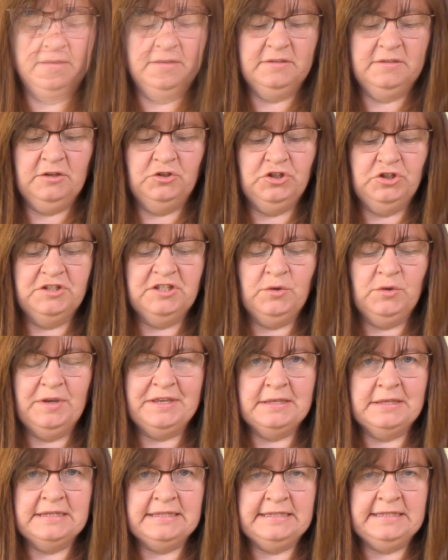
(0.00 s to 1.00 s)
So just so I
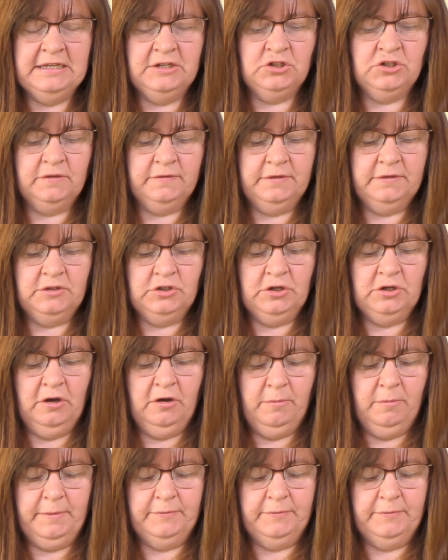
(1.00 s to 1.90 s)
can stitch off the top,